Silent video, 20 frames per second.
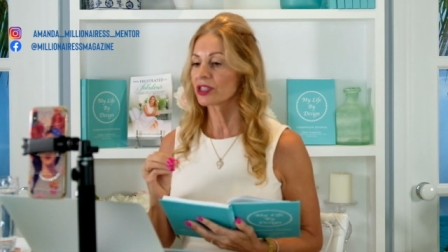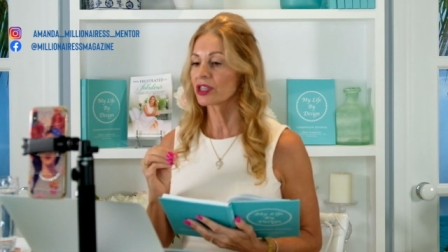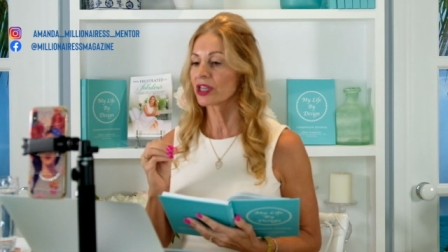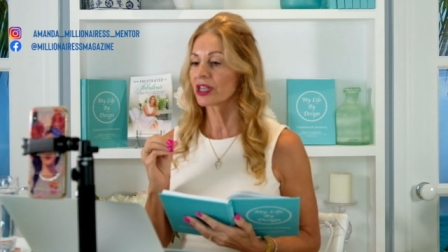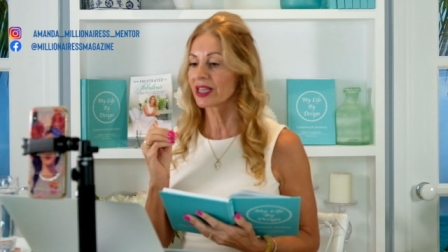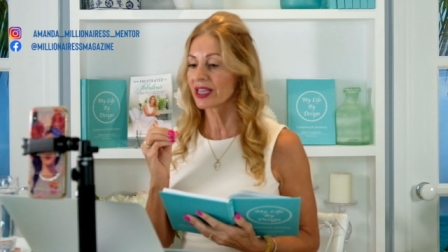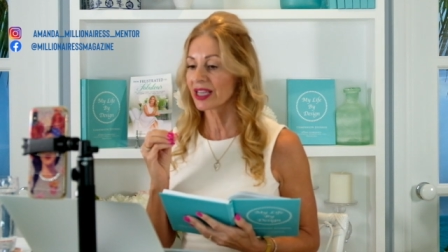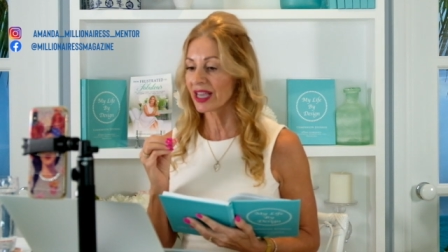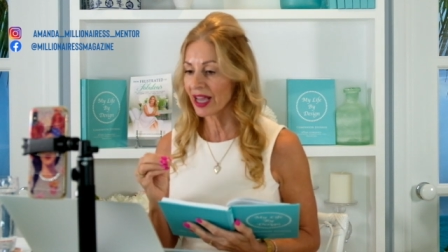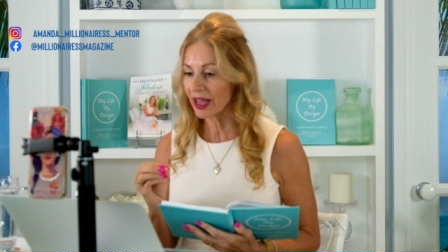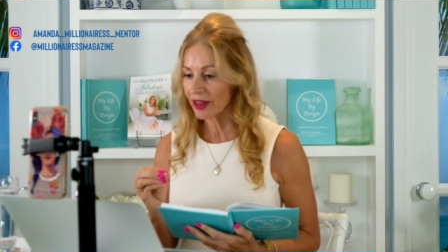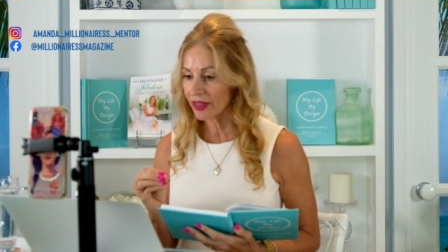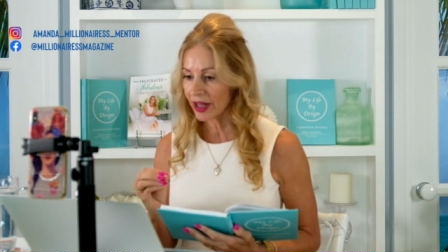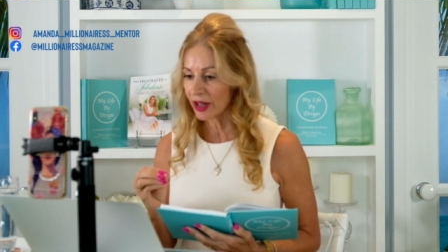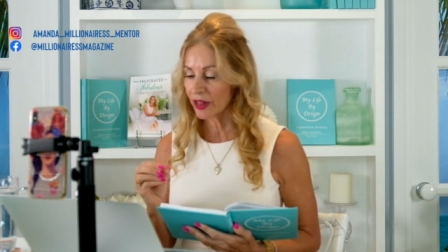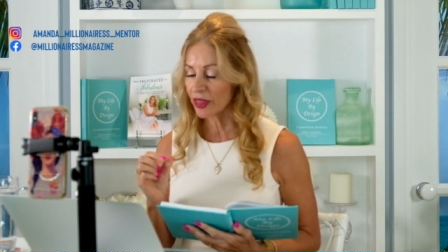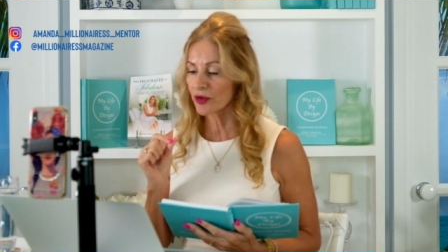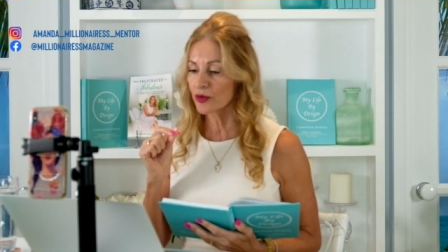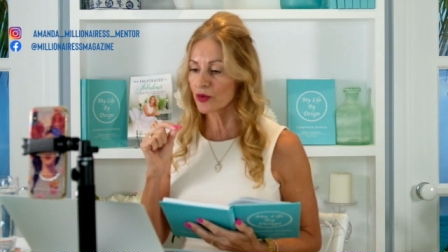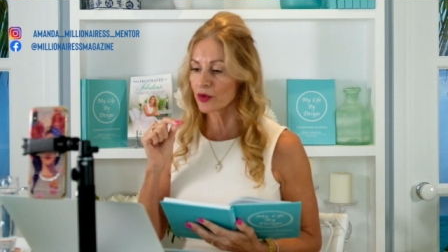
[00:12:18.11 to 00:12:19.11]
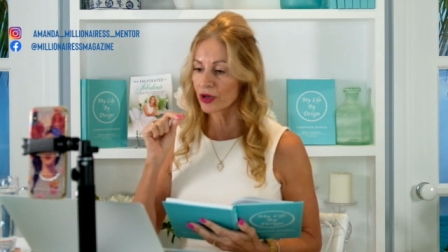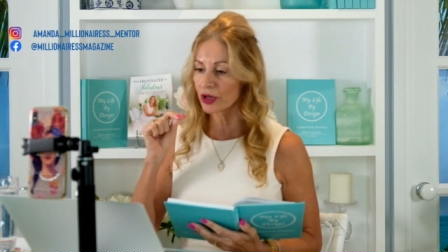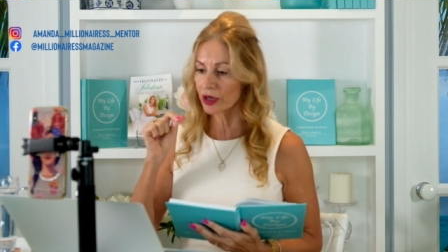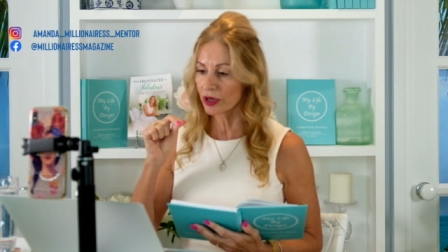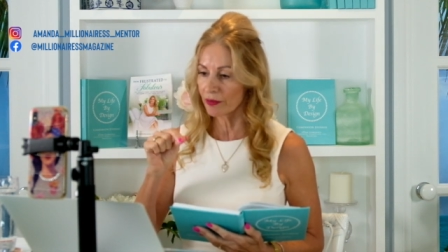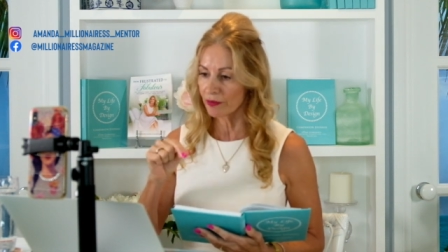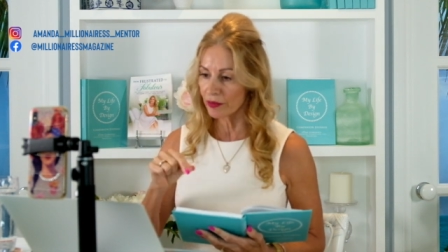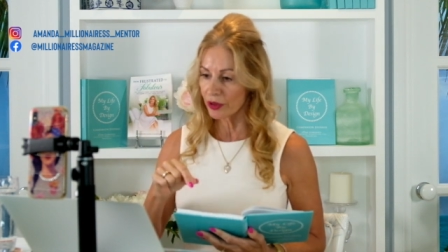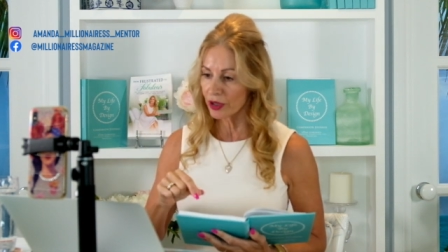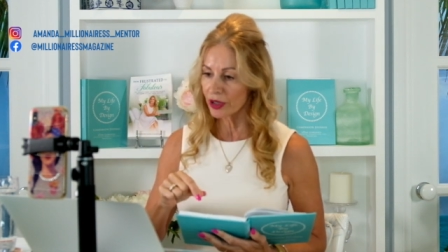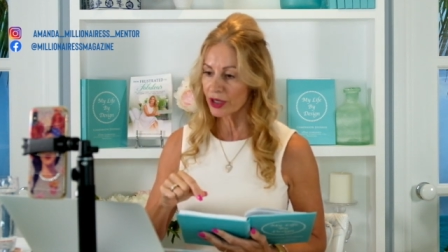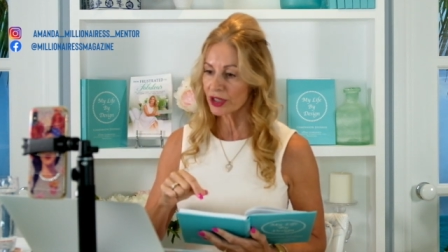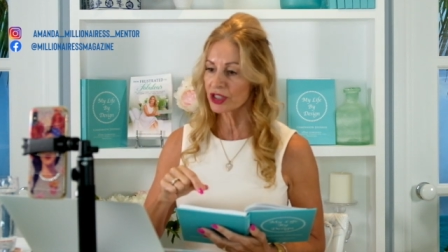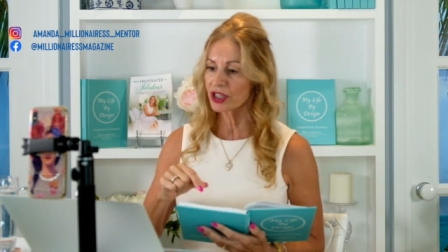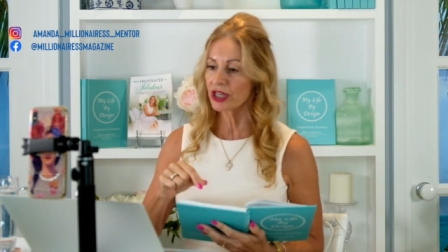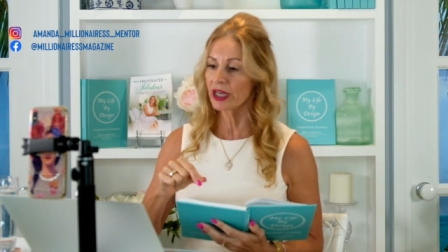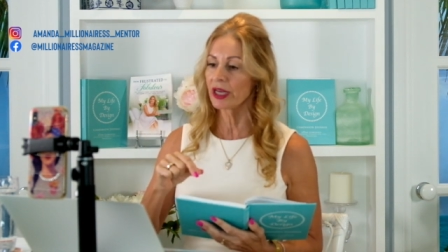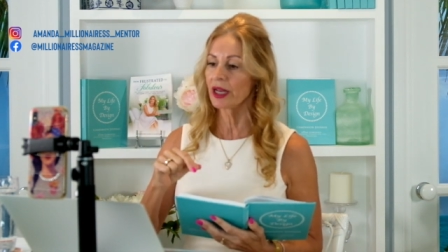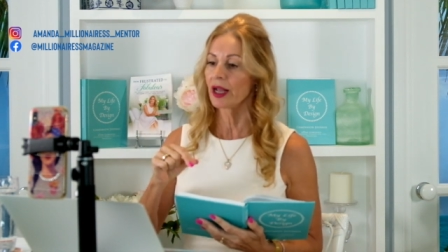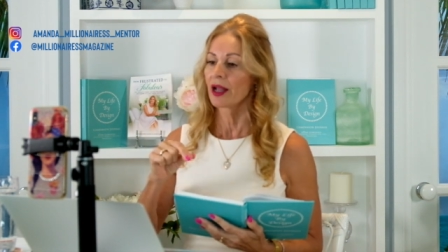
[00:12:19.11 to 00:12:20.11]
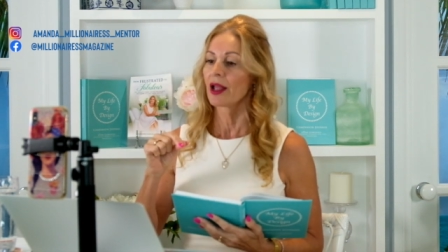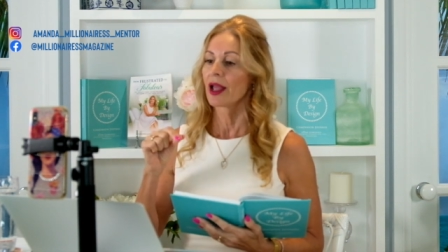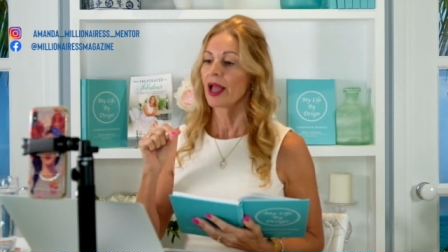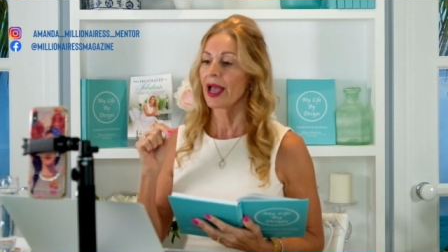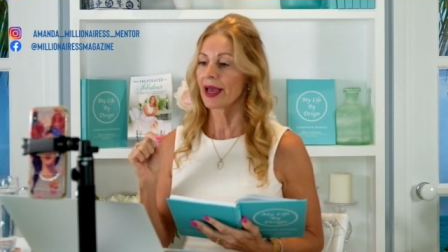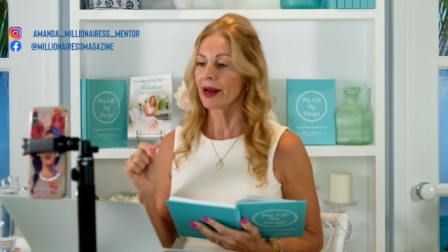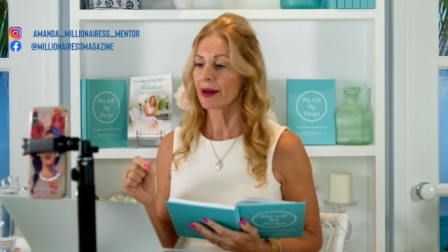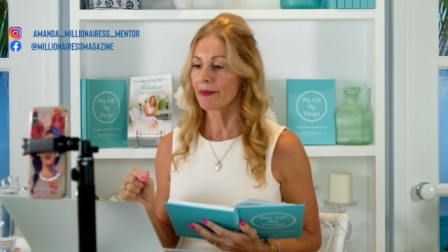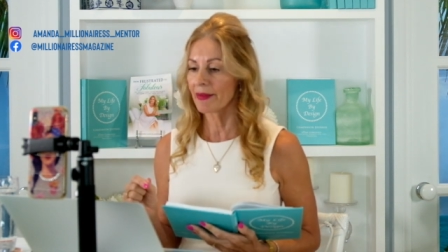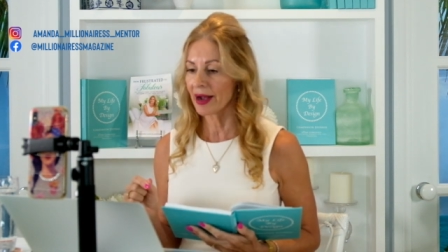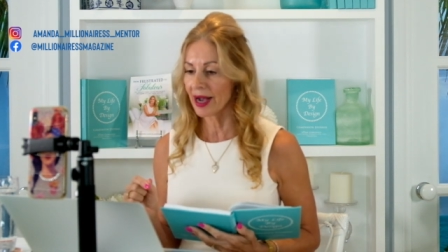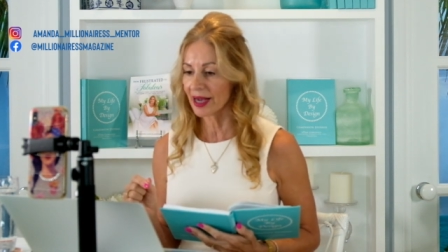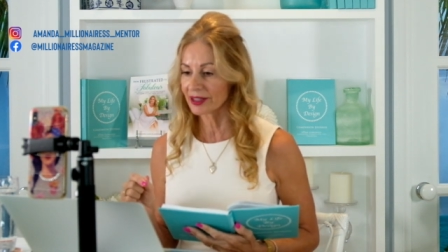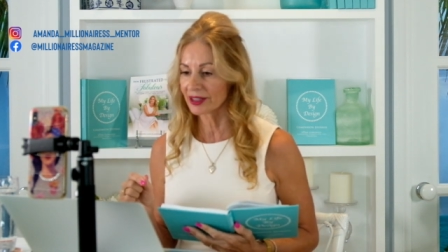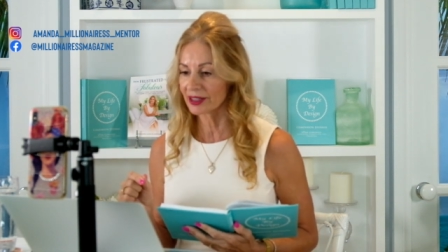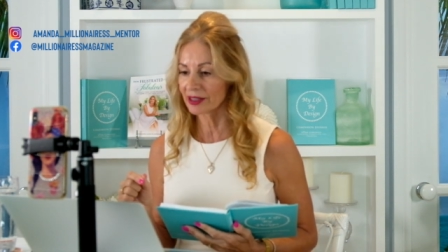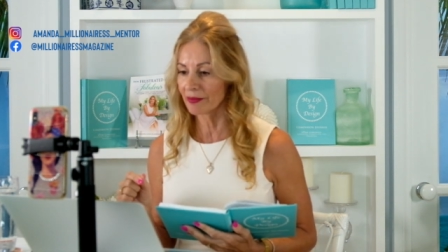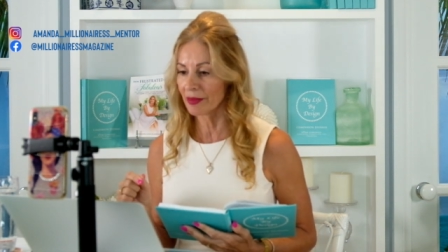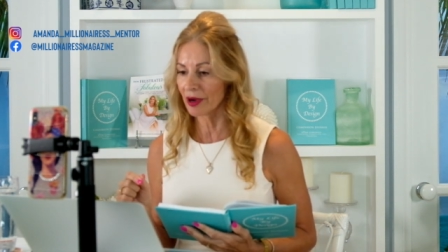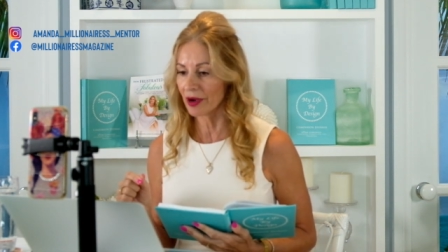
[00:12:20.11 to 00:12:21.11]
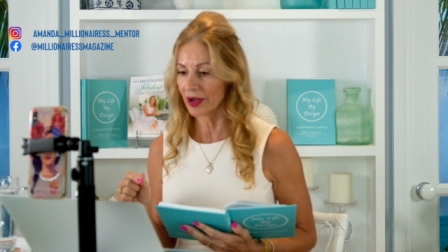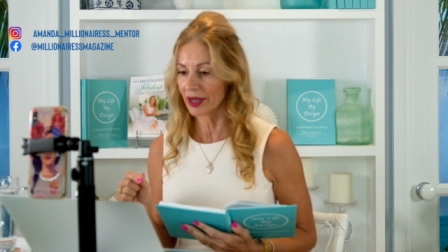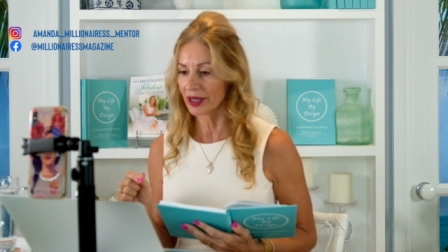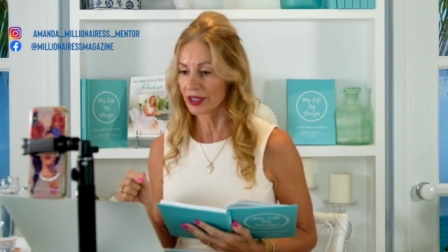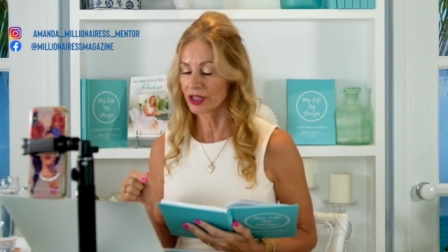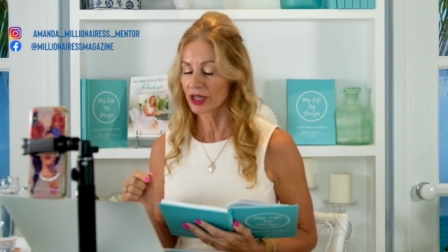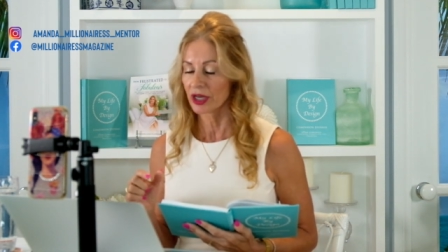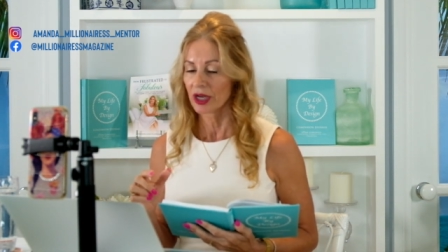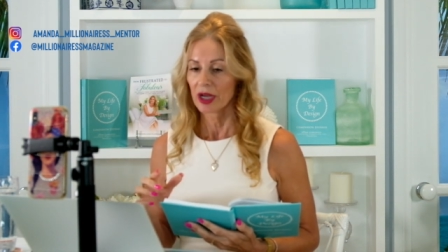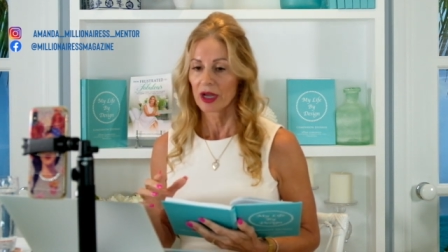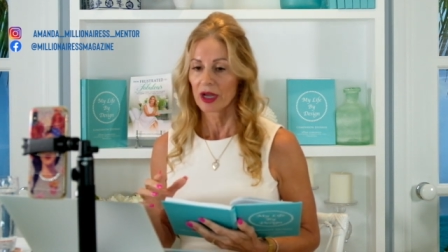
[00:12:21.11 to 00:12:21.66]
together through community and a mastermind.